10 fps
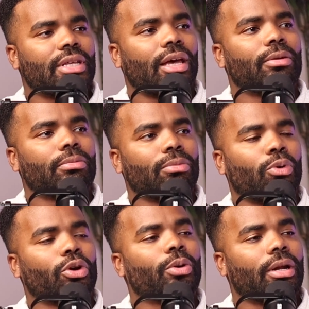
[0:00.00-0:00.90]
them
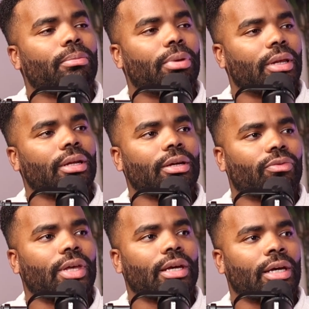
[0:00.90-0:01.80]
more credibility
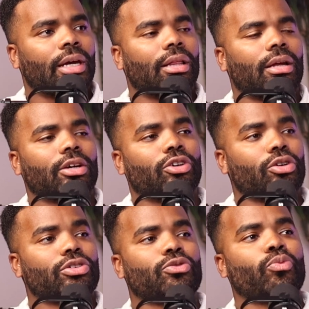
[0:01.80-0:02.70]
if they can get a lot of
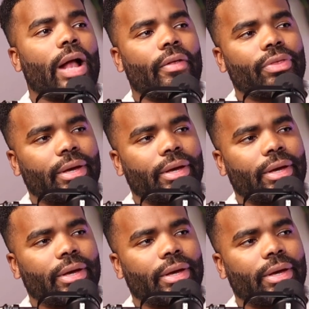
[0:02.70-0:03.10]
girls around